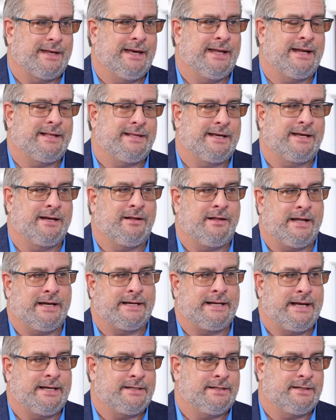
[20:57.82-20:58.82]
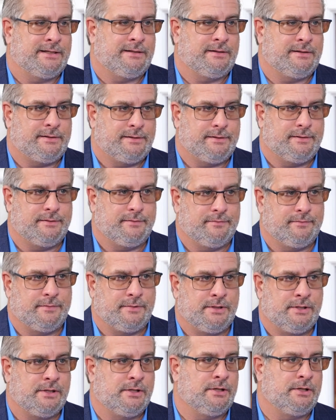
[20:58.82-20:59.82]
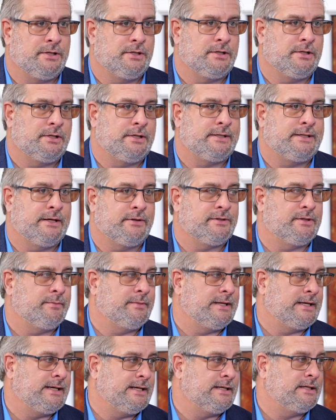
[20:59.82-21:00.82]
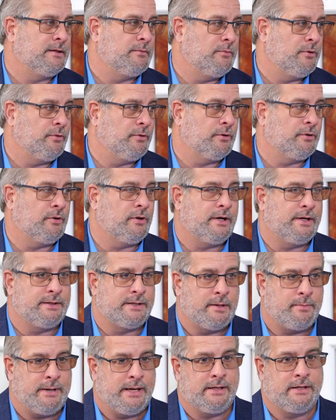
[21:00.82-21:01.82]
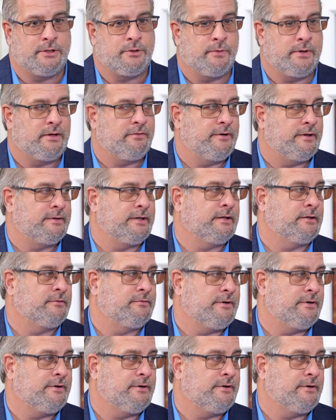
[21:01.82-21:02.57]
I think in a lot of cases, you tell someone they need to mow their lawn, they pay the $25